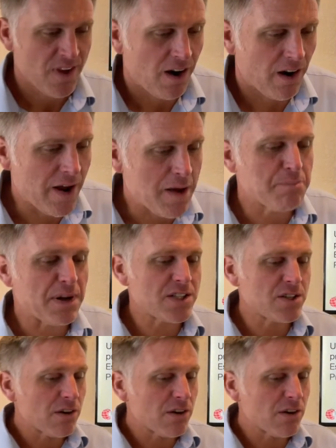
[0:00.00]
All right, presión